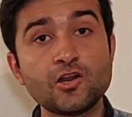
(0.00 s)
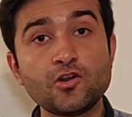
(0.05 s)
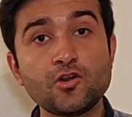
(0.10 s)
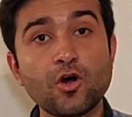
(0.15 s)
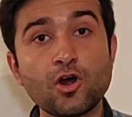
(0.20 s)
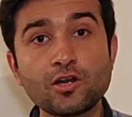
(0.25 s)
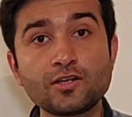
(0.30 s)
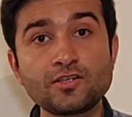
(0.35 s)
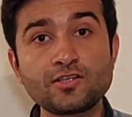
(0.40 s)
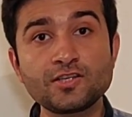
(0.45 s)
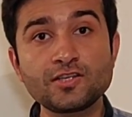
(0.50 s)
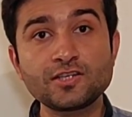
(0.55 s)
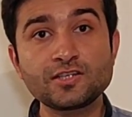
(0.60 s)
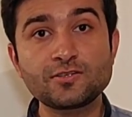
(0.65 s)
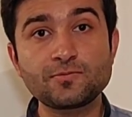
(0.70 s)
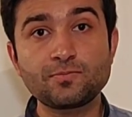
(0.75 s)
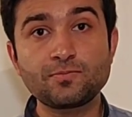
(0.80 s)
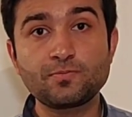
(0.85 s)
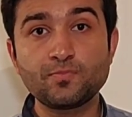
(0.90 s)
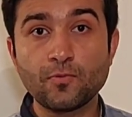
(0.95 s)
not
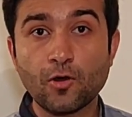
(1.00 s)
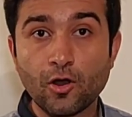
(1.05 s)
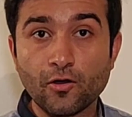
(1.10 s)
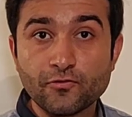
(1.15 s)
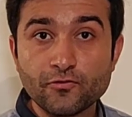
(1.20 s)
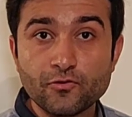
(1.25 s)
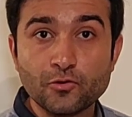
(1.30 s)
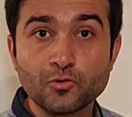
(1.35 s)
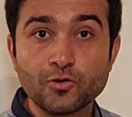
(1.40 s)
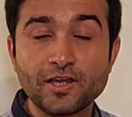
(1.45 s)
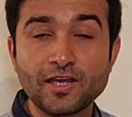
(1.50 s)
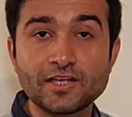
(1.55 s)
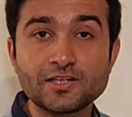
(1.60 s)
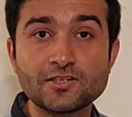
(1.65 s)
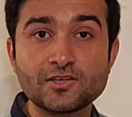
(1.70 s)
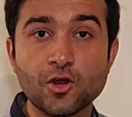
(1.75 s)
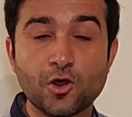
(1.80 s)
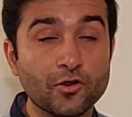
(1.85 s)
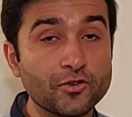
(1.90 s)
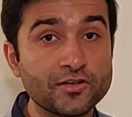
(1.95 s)
just of
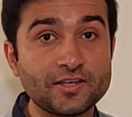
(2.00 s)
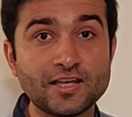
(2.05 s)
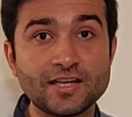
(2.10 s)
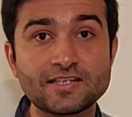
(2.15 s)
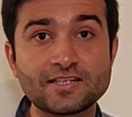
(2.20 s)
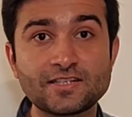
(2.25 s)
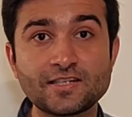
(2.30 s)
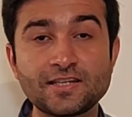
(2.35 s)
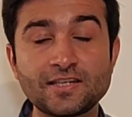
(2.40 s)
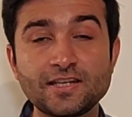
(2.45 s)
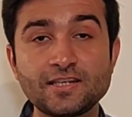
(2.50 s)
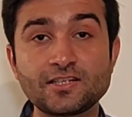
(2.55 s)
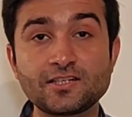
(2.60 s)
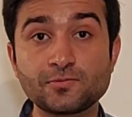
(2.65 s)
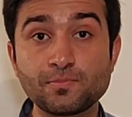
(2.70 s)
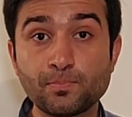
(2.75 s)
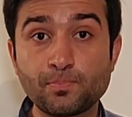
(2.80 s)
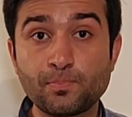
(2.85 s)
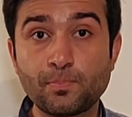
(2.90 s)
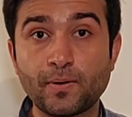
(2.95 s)
today's or yesterday's,
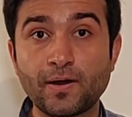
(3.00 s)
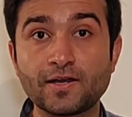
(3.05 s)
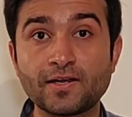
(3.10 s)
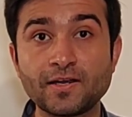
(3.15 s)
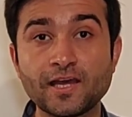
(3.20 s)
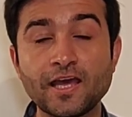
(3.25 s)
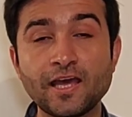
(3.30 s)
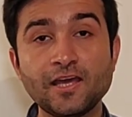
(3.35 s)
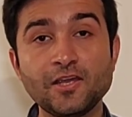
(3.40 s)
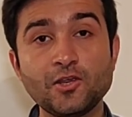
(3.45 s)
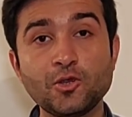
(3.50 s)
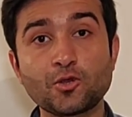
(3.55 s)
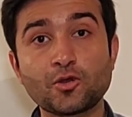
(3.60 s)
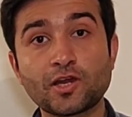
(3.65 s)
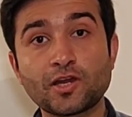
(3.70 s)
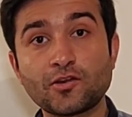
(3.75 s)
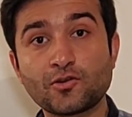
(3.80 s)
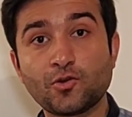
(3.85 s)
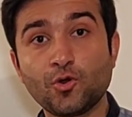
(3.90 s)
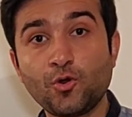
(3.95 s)
but you
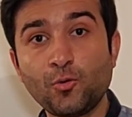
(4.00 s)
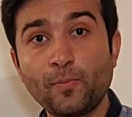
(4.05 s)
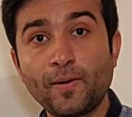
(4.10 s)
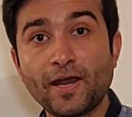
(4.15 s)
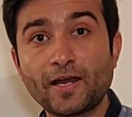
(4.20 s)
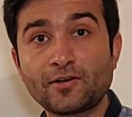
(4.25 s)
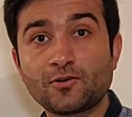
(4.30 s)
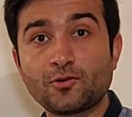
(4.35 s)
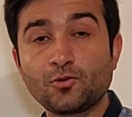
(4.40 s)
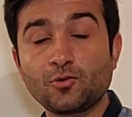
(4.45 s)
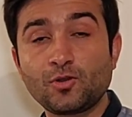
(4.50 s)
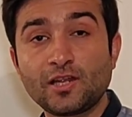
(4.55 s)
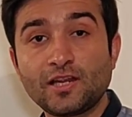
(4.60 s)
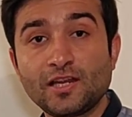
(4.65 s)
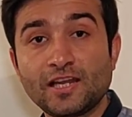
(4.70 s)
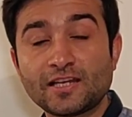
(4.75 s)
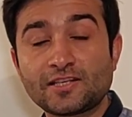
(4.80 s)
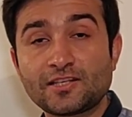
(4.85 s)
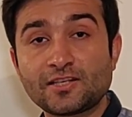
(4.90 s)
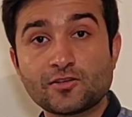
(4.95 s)
can go back to the
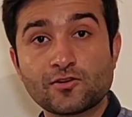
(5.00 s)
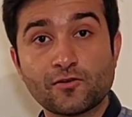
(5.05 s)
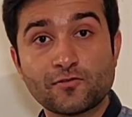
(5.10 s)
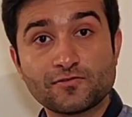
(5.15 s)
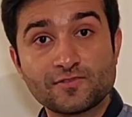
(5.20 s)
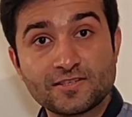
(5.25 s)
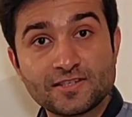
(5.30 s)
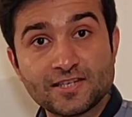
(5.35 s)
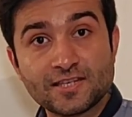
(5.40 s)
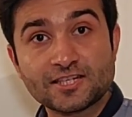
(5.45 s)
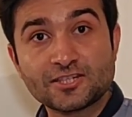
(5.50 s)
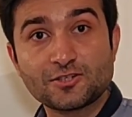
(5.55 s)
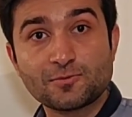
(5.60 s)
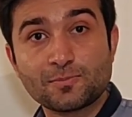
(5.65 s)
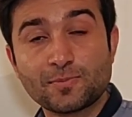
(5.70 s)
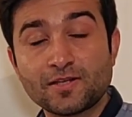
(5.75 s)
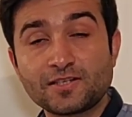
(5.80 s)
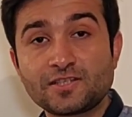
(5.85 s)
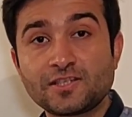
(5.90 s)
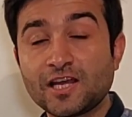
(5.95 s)
lectures of six
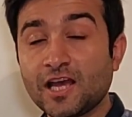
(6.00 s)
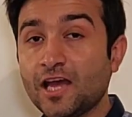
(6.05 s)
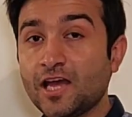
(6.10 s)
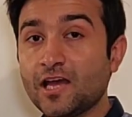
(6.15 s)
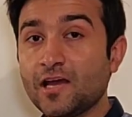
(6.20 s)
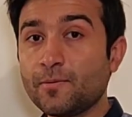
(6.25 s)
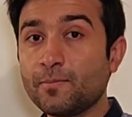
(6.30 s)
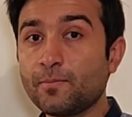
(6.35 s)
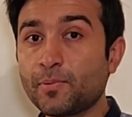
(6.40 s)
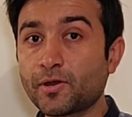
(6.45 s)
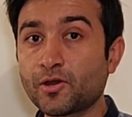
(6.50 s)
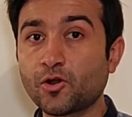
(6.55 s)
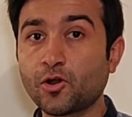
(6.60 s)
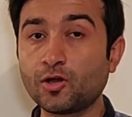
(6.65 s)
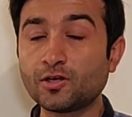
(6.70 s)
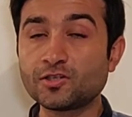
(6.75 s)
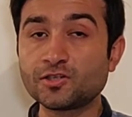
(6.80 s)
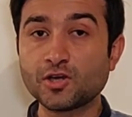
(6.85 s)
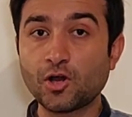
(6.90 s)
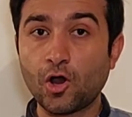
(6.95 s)
months
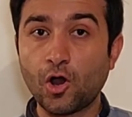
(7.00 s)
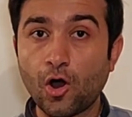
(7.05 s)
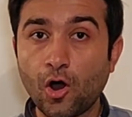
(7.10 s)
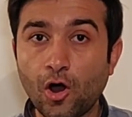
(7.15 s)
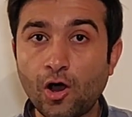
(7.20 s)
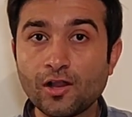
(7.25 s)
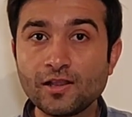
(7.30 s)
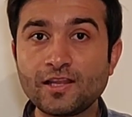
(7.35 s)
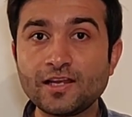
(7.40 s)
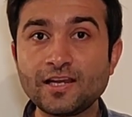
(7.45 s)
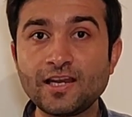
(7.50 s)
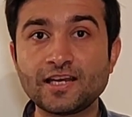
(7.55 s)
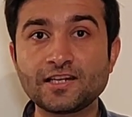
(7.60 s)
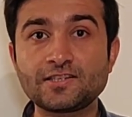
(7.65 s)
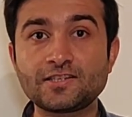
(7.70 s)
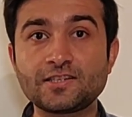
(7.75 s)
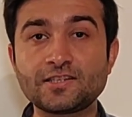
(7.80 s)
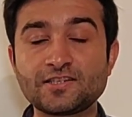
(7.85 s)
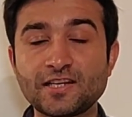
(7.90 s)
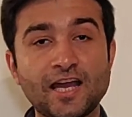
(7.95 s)
because all the
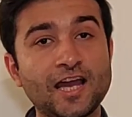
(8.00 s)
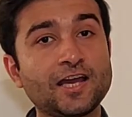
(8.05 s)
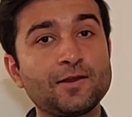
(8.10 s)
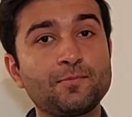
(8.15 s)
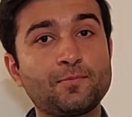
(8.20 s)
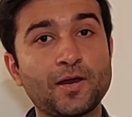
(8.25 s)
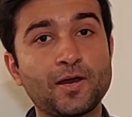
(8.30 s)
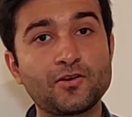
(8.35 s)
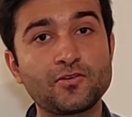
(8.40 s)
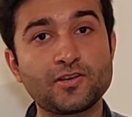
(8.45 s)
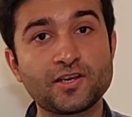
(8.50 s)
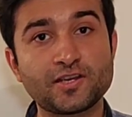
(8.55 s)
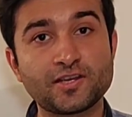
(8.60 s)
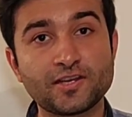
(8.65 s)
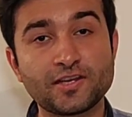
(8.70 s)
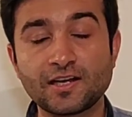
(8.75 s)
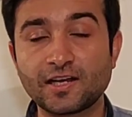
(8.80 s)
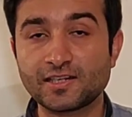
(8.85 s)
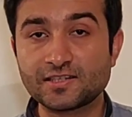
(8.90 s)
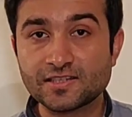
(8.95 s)
lectures at
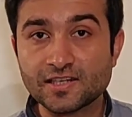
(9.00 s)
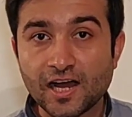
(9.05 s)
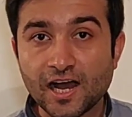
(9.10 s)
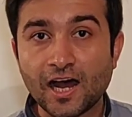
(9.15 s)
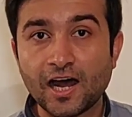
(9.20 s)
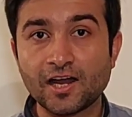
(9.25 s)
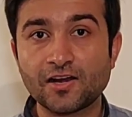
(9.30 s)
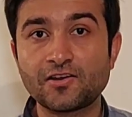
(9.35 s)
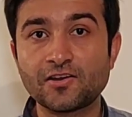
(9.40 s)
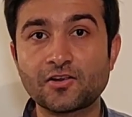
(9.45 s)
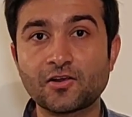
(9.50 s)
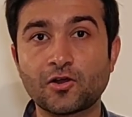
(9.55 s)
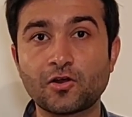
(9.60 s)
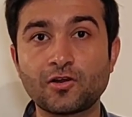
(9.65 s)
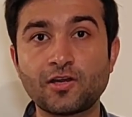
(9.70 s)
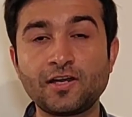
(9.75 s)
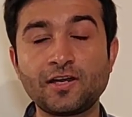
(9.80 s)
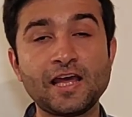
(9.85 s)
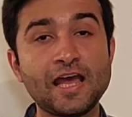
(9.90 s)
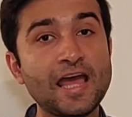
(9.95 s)
Biotecnikas are
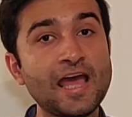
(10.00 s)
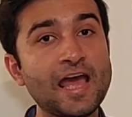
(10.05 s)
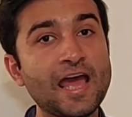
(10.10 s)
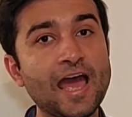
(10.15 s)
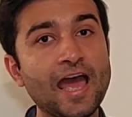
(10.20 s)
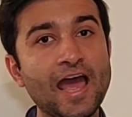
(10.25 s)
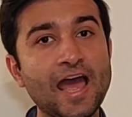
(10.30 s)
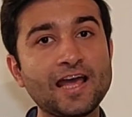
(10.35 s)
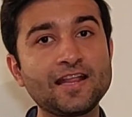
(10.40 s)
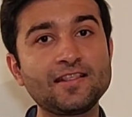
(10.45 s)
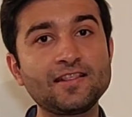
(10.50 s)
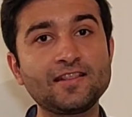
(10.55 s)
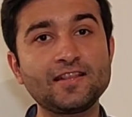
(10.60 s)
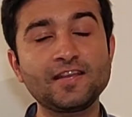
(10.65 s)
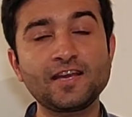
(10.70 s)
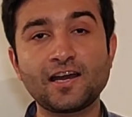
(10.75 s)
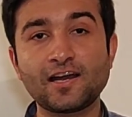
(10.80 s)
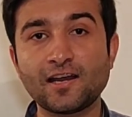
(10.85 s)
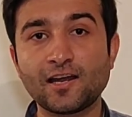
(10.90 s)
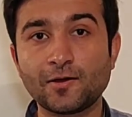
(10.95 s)
recorded and
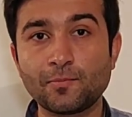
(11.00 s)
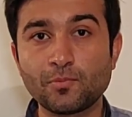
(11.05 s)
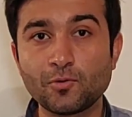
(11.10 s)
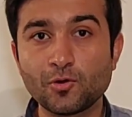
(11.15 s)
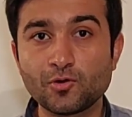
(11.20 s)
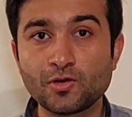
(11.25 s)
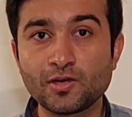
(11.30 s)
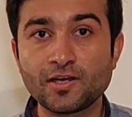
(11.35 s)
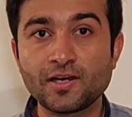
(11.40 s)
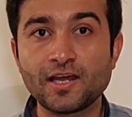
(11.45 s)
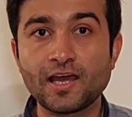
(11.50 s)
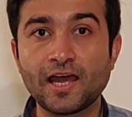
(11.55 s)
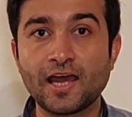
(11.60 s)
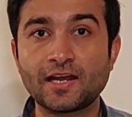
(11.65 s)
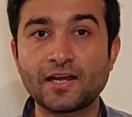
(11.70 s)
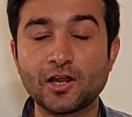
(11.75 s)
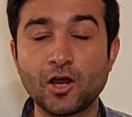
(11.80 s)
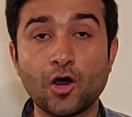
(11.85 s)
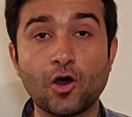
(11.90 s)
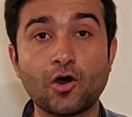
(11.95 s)
they are uploaded
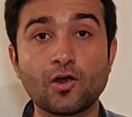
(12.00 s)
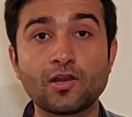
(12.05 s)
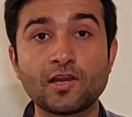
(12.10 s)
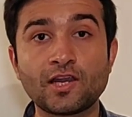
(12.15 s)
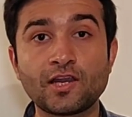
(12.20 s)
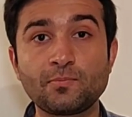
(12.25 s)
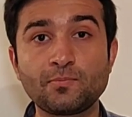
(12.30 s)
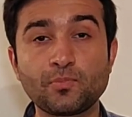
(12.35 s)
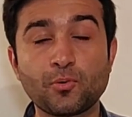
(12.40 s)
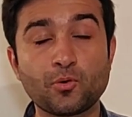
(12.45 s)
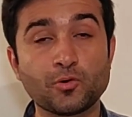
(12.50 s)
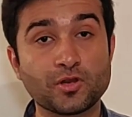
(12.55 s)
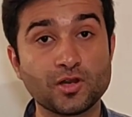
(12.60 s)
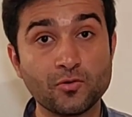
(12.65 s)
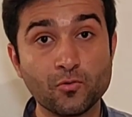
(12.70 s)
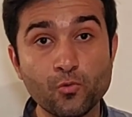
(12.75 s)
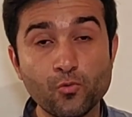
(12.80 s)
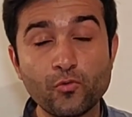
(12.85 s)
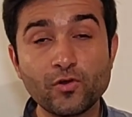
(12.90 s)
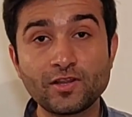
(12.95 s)
at online
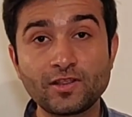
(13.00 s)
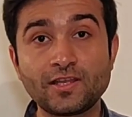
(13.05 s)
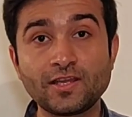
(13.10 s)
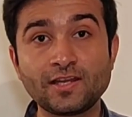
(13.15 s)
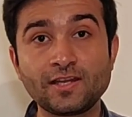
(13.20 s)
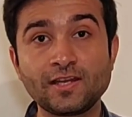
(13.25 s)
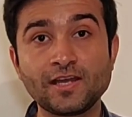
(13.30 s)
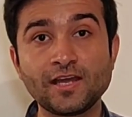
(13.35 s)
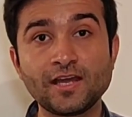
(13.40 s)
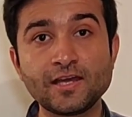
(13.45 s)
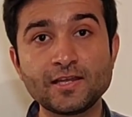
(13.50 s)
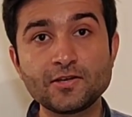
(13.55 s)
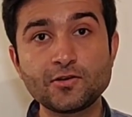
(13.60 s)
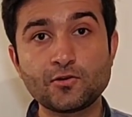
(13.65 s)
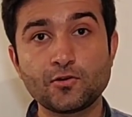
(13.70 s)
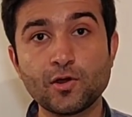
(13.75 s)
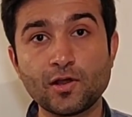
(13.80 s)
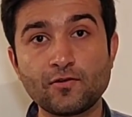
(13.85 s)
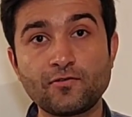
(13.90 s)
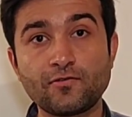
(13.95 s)
portal within
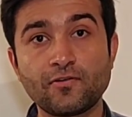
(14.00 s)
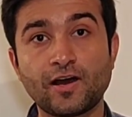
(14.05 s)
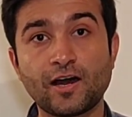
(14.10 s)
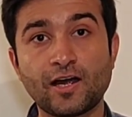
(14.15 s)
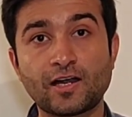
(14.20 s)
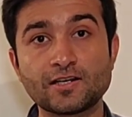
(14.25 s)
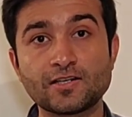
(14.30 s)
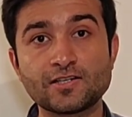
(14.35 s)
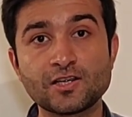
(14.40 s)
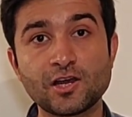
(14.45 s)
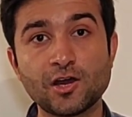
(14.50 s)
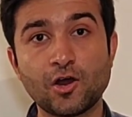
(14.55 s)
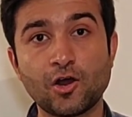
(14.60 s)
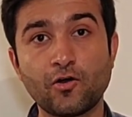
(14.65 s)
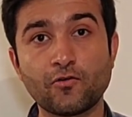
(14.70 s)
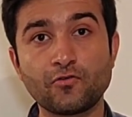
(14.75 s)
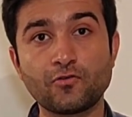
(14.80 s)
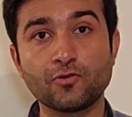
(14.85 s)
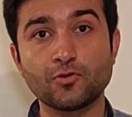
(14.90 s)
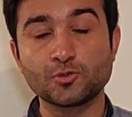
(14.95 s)
12 hours
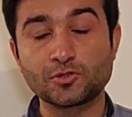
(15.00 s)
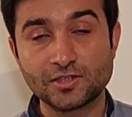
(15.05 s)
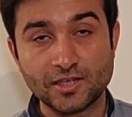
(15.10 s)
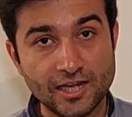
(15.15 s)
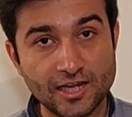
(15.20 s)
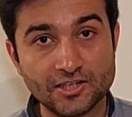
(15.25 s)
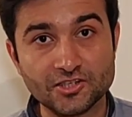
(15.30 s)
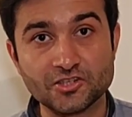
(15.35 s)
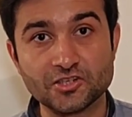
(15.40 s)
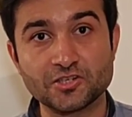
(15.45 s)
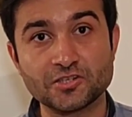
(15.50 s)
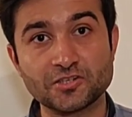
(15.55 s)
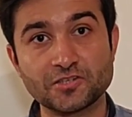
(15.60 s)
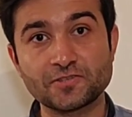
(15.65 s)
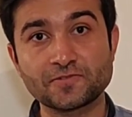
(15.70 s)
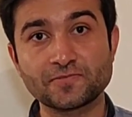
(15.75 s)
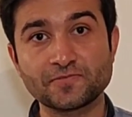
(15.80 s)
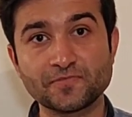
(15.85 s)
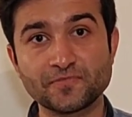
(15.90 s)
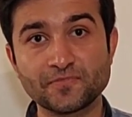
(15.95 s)
of those
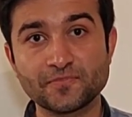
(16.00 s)
lectures.